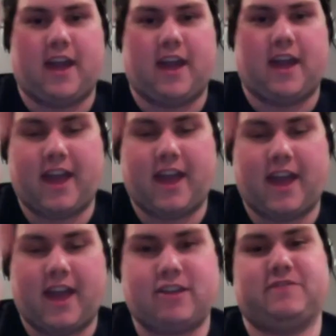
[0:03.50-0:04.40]
Power Ranger
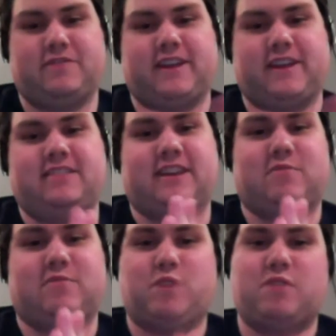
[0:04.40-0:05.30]
fans, and
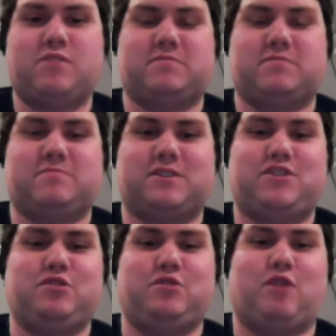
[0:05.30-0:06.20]
welcome
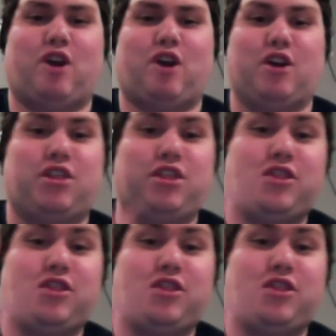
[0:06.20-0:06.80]
to our third